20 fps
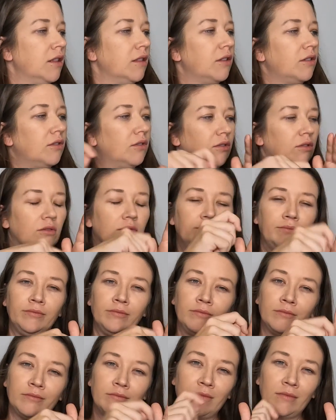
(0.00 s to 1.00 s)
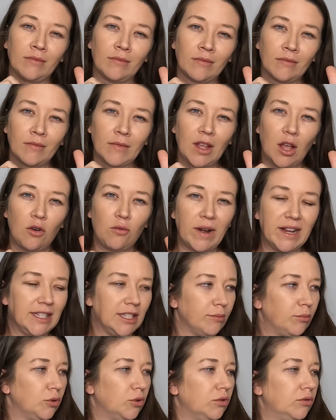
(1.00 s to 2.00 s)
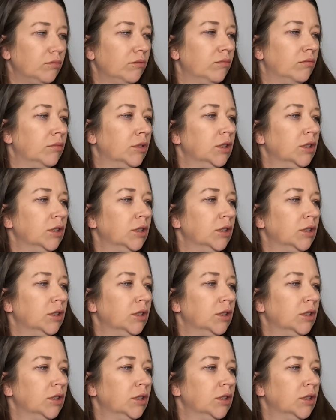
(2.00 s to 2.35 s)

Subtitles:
little erasable,